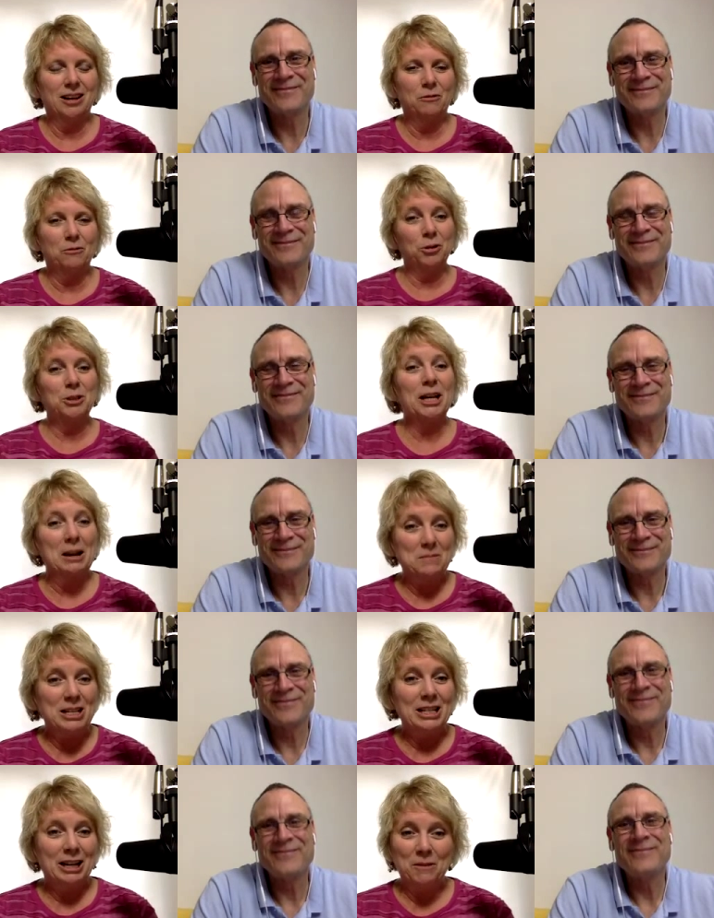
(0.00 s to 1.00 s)
Speaker 1: a full-time
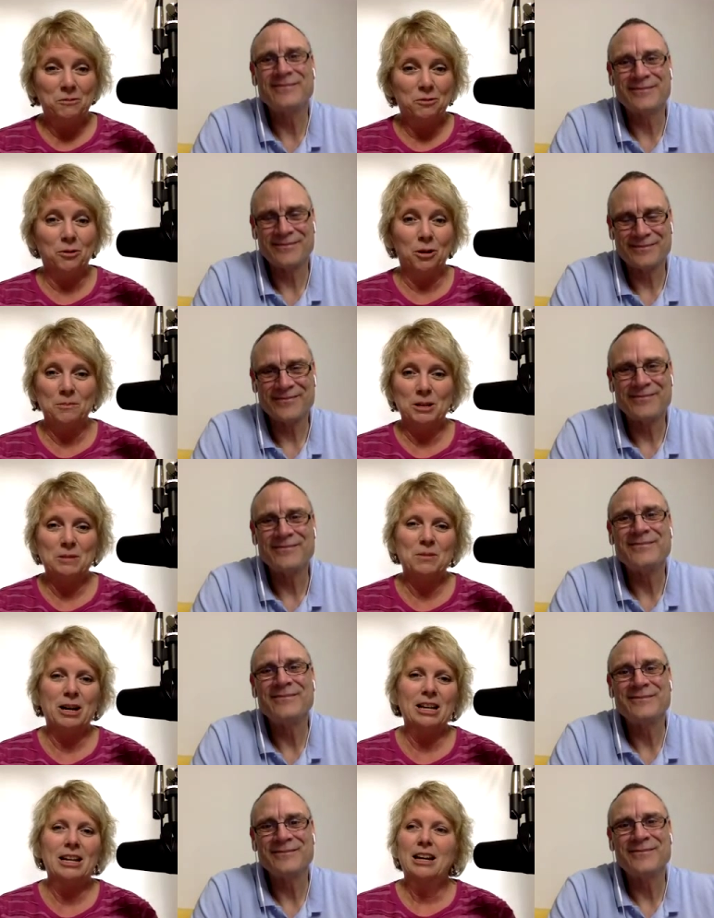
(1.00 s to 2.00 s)
income for me.
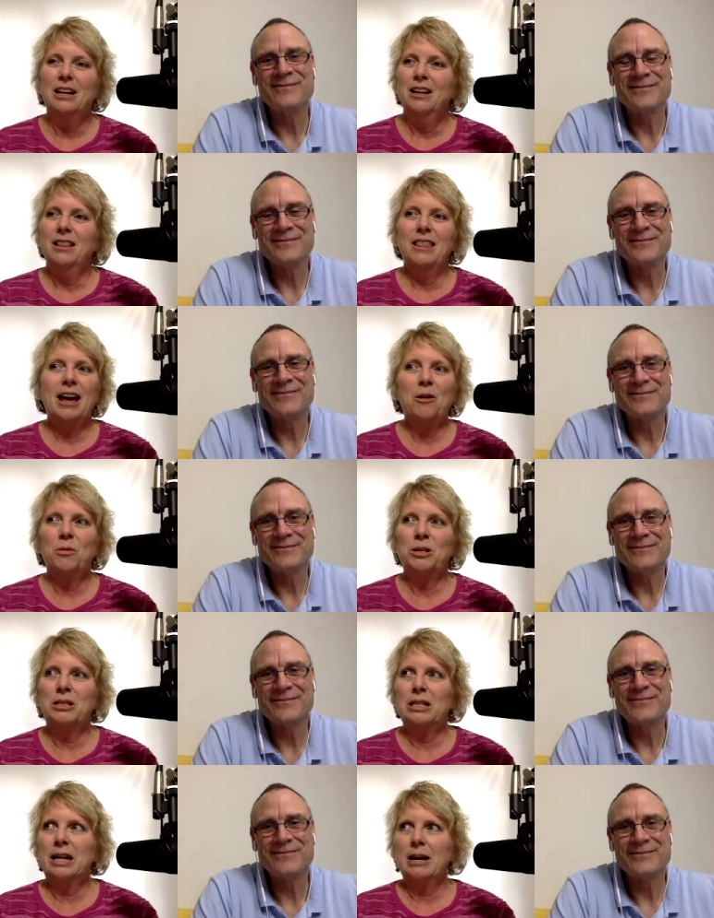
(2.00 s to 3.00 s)
But that was
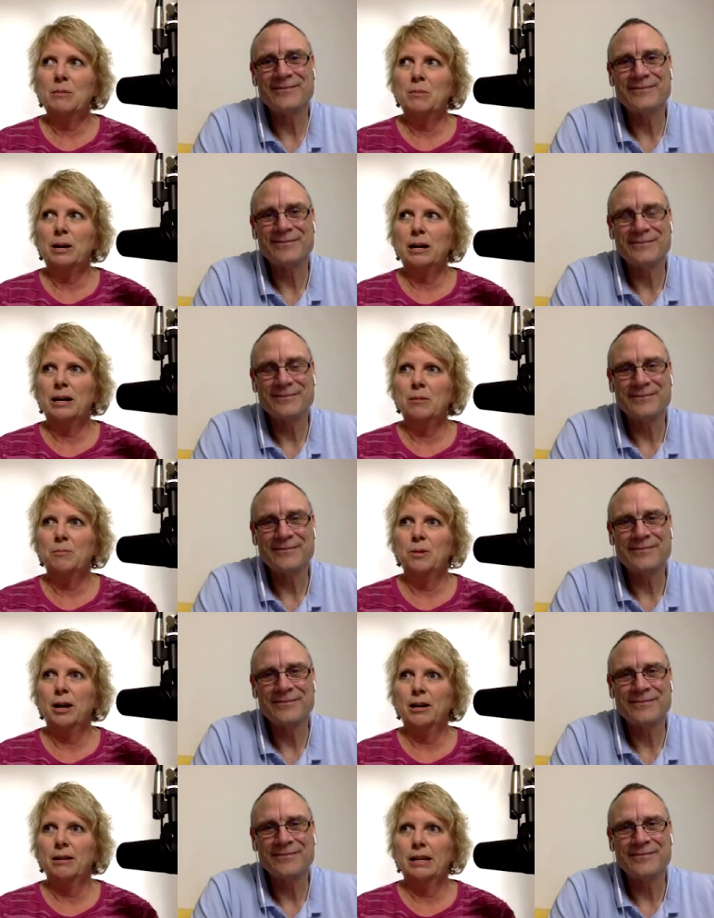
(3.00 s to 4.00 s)
not my
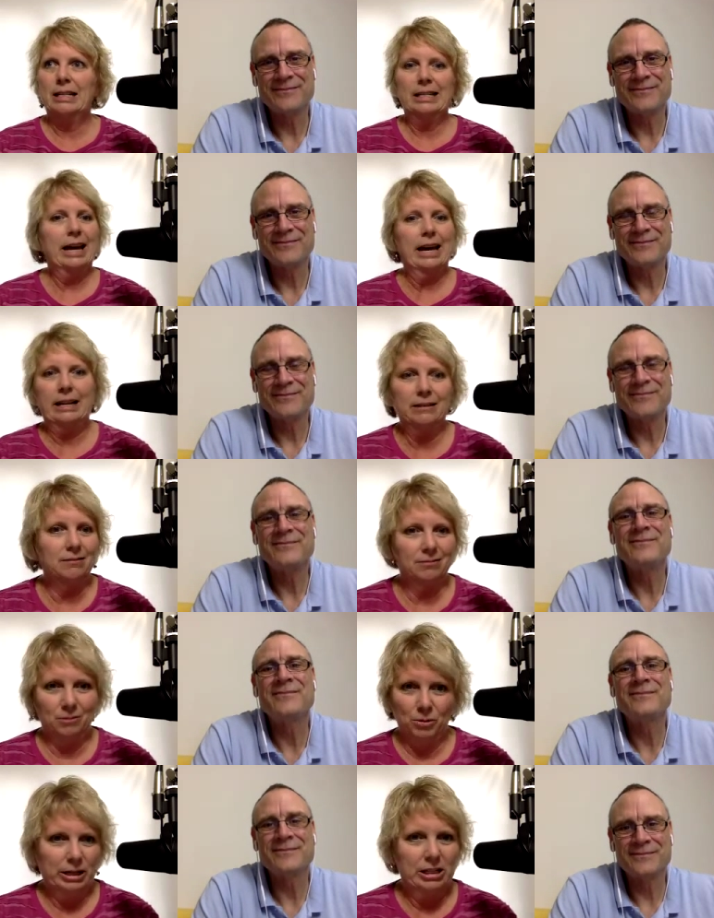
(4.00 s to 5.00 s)
uh, intent
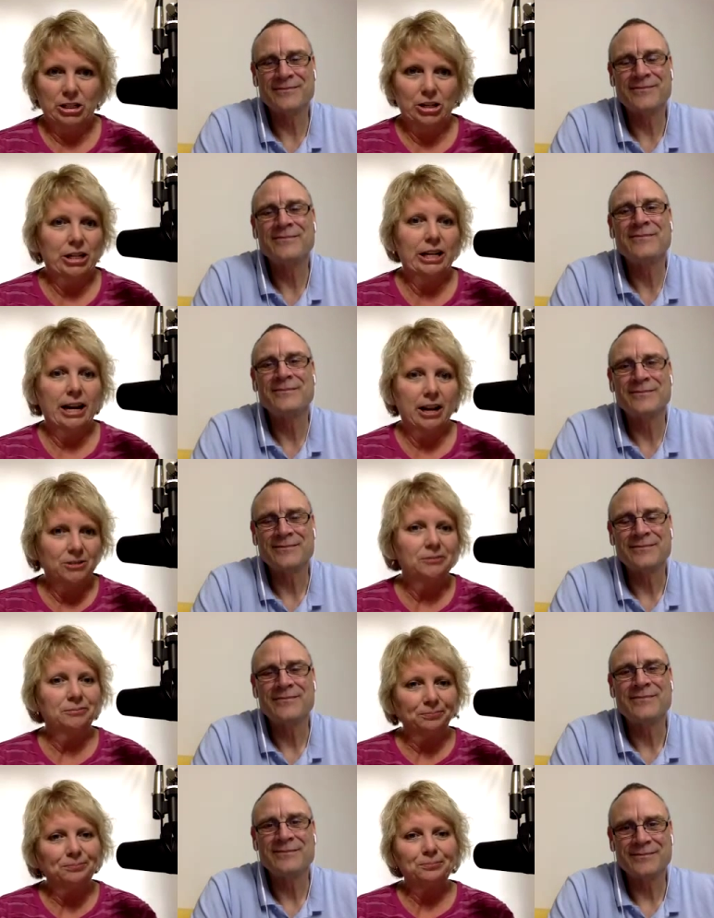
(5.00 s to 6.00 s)
when I started out.
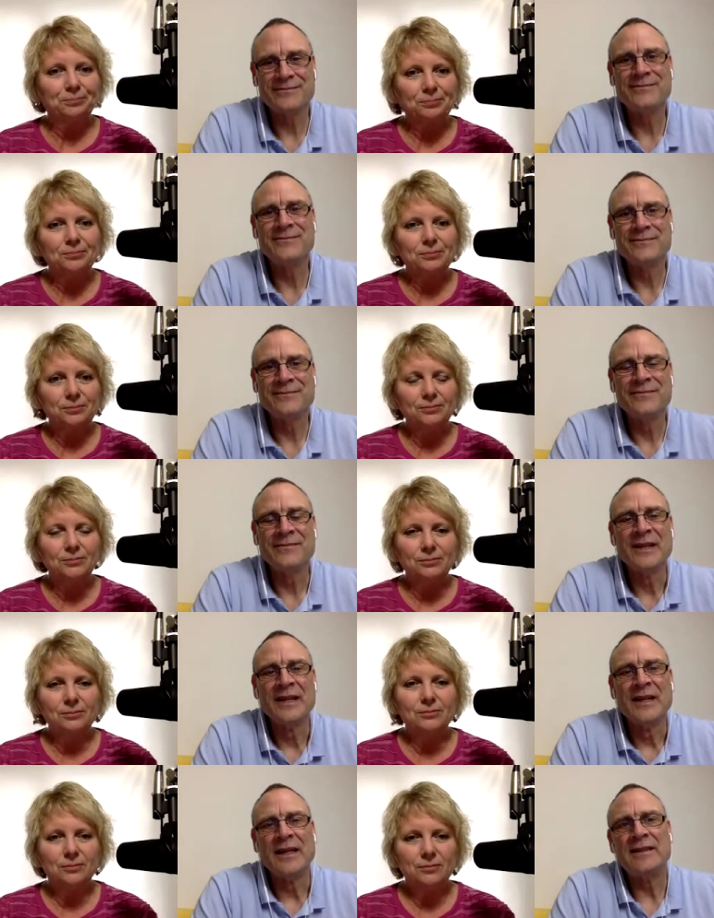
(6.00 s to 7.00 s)
Speaker 2: Mm.
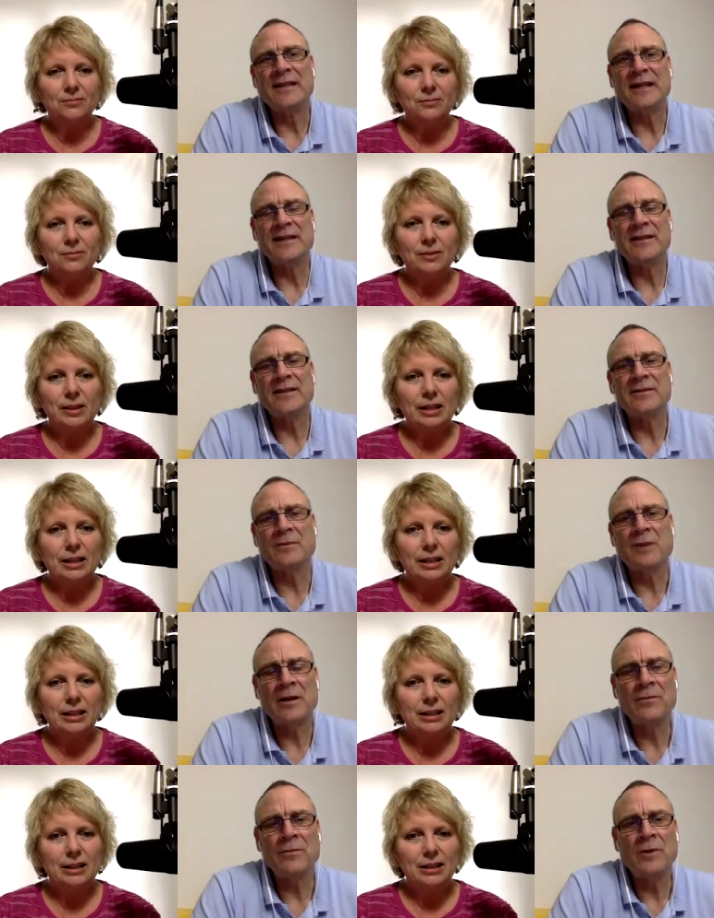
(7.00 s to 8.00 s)
Yeah, exactly. Like when
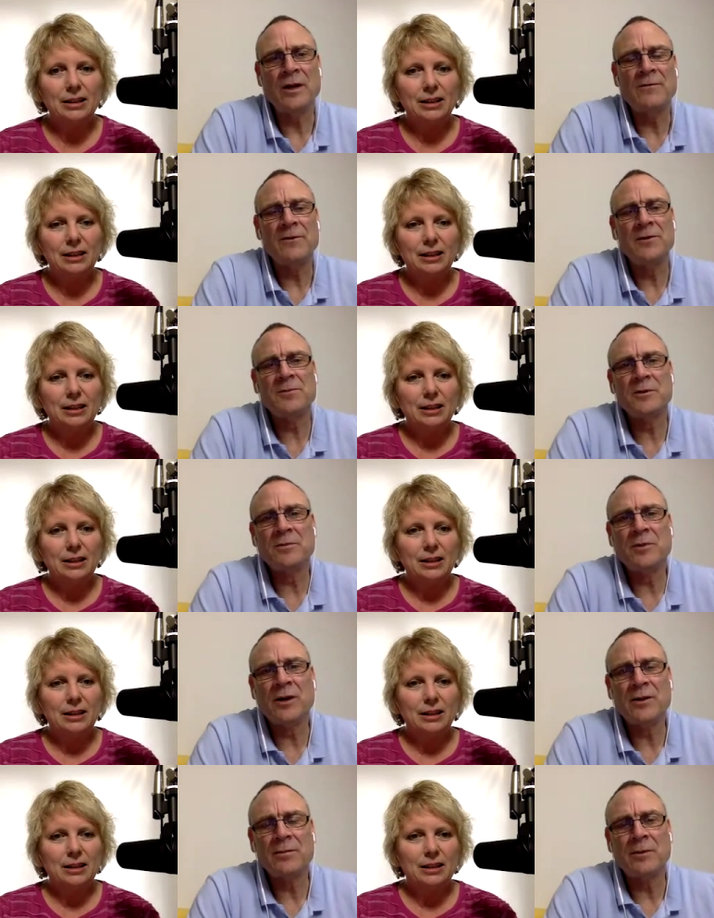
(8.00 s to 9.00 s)
when I first put my
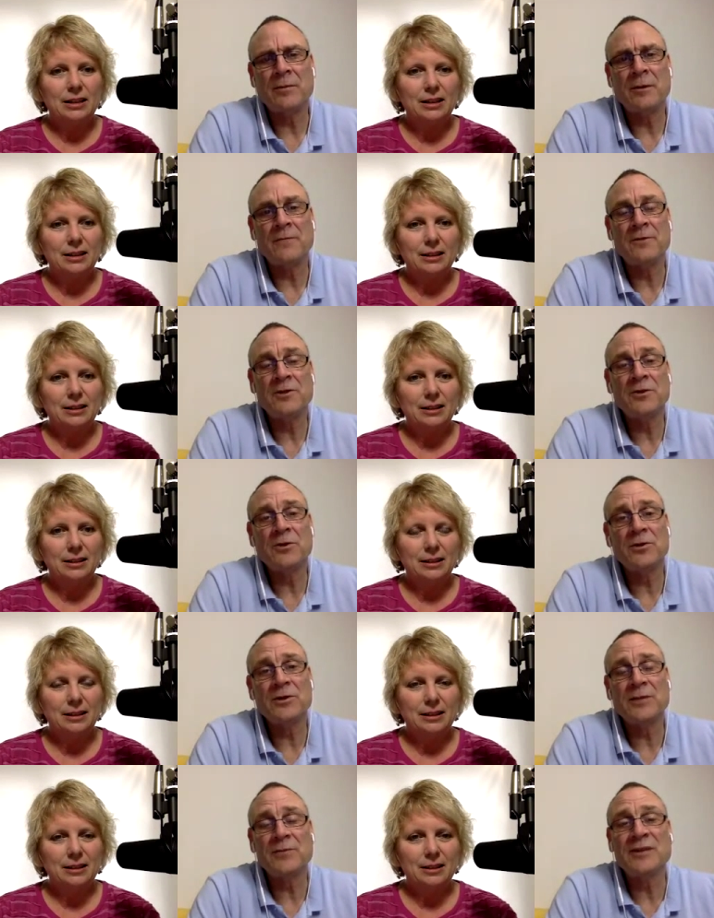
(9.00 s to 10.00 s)
my first course
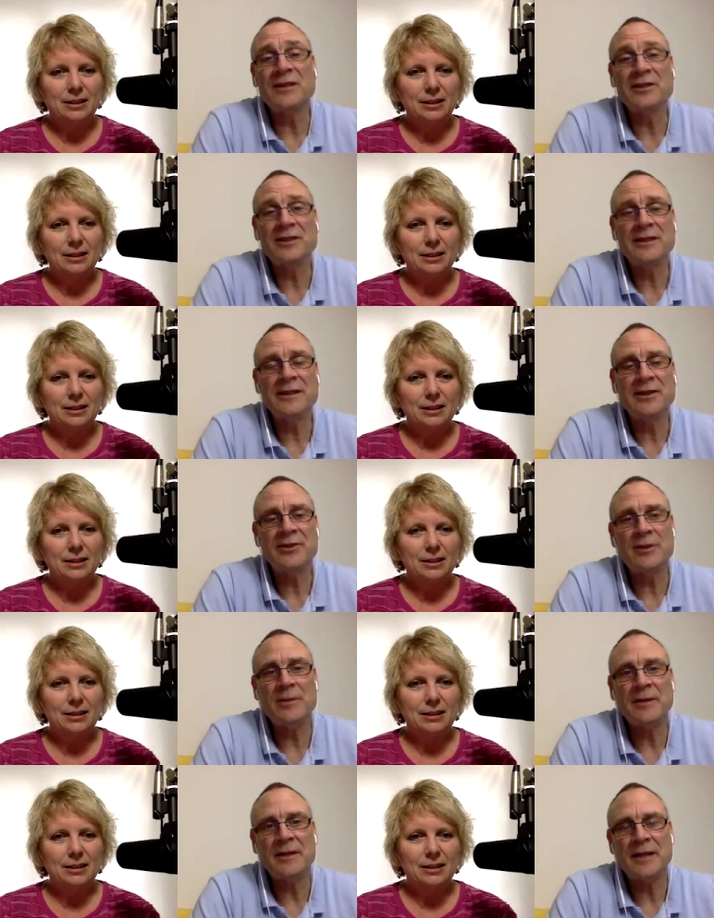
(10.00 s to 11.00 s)
up was actually a
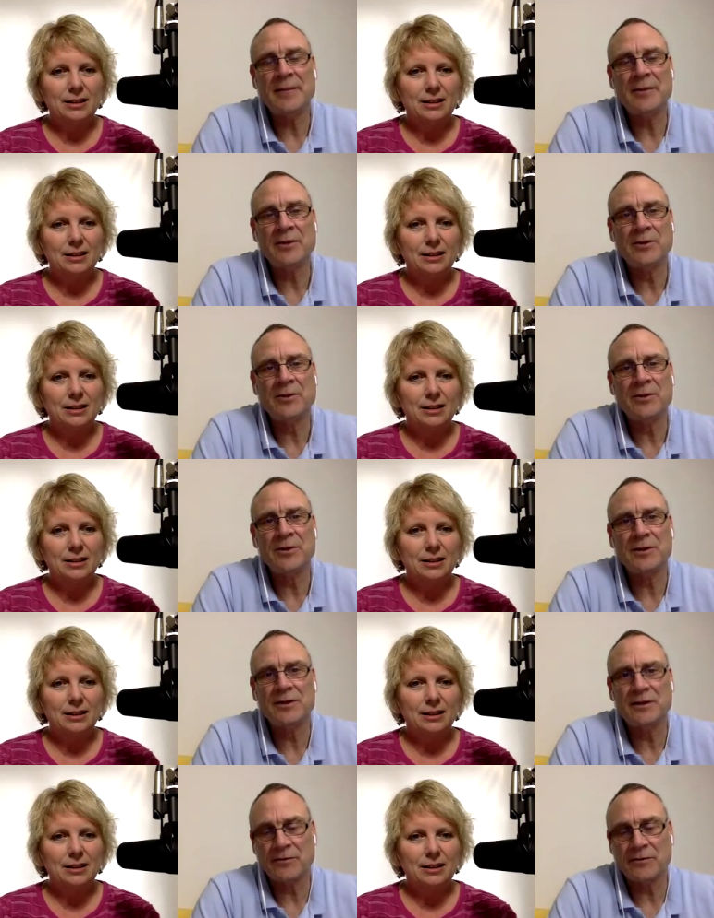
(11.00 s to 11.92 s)
strapping and taping course, because I said